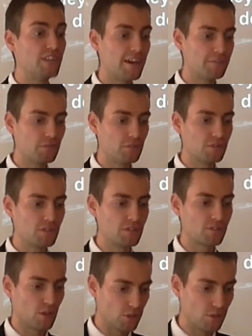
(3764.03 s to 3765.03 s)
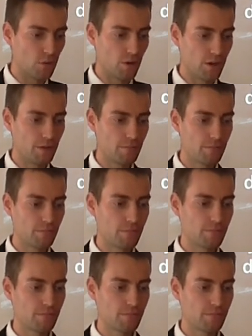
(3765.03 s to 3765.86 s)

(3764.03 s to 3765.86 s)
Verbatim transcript: the devil's door.